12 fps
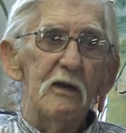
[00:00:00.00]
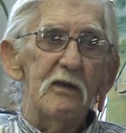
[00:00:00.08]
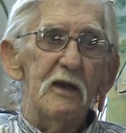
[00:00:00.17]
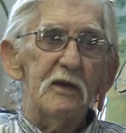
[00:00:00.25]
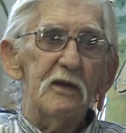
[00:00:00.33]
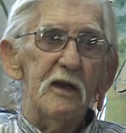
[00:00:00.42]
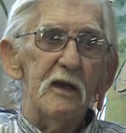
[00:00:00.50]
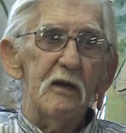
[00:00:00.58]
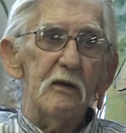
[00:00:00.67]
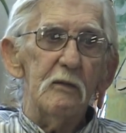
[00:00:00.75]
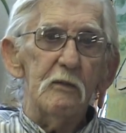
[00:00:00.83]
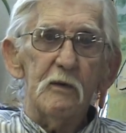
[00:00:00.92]
that they
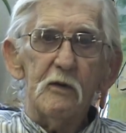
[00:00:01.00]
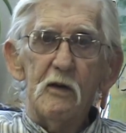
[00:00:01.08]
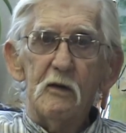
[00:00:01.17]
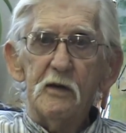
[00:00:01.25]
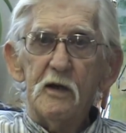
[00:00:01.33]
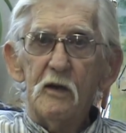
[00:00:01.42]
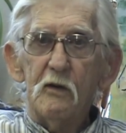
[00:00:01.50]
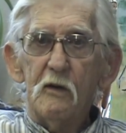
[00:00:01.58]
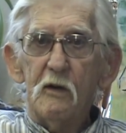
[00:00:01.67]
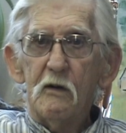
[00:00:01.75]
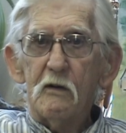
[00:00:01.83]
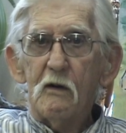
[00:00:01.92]
called the
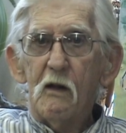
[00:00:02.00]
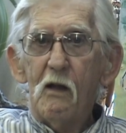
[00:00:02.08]
Yellow